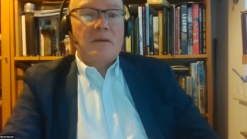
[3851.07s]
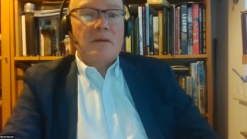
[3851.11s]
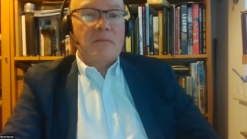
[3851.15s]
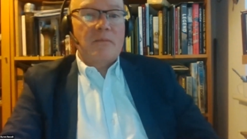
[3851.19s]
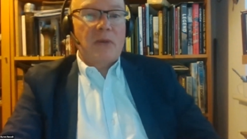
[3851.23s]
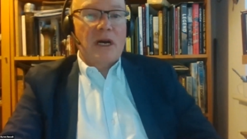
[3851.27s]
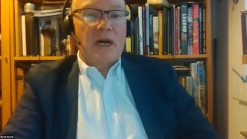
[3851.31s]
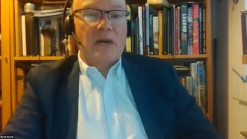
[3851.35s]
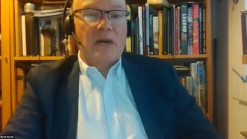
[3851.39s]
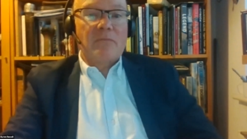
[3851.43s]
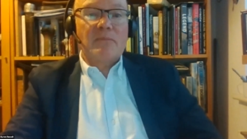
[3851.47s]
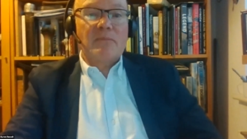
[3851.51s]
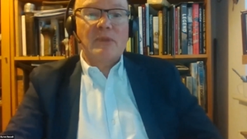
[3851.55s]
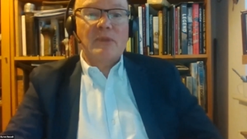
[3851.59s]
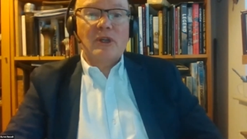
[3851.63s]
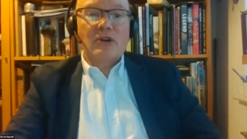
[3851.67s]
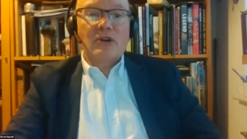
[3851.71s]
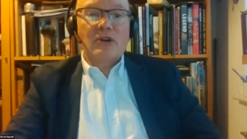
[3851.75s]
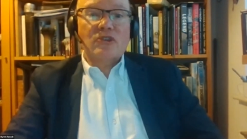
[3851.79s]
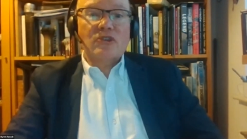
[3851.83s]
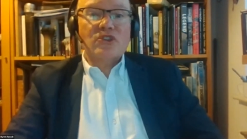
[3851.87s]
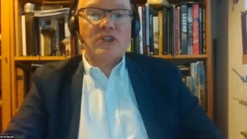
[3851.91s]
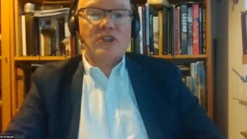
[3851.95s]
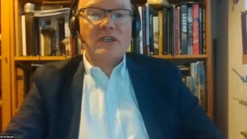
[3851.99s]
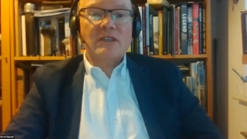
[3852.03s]
by
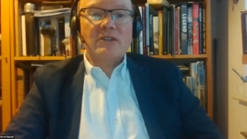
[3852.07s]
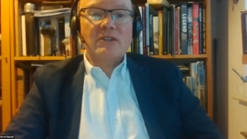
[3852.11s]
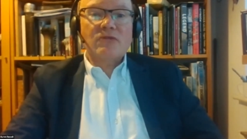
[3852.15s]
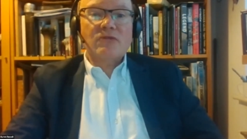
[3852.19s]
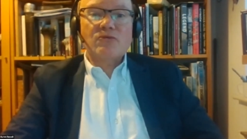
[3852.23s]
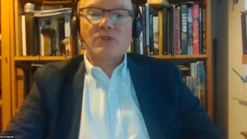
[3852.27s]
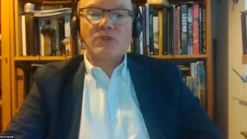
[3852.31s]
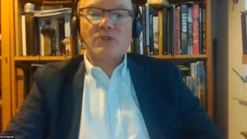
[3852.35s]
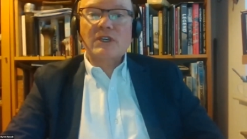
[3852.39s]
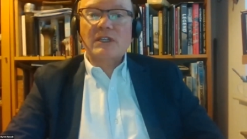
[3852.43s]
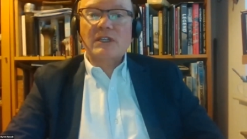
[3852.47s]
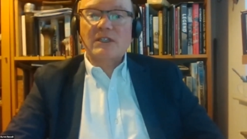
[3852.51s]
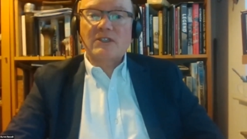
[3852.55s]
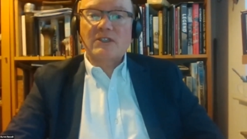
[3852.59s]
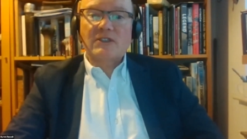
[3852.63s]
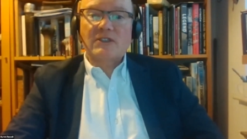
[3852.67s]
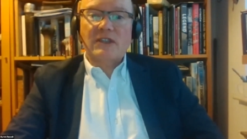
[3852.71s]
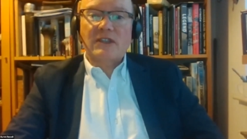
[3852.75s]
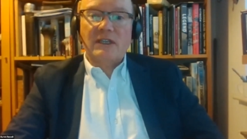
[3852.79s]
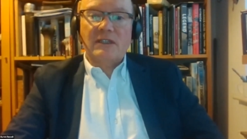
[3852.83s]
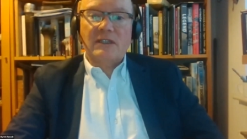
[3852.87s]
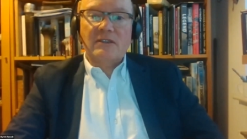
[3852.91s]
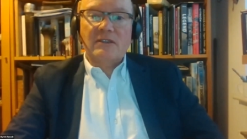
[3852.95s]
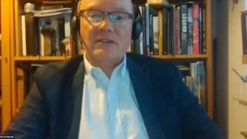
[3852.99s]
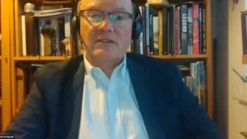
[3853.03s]
blockchain in real
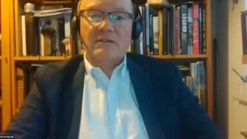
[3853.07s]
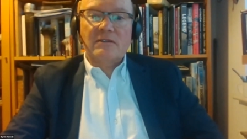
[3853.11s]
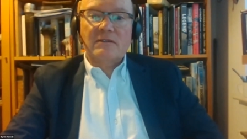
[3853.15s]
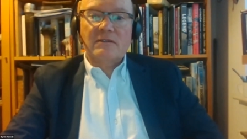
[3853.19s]
estate,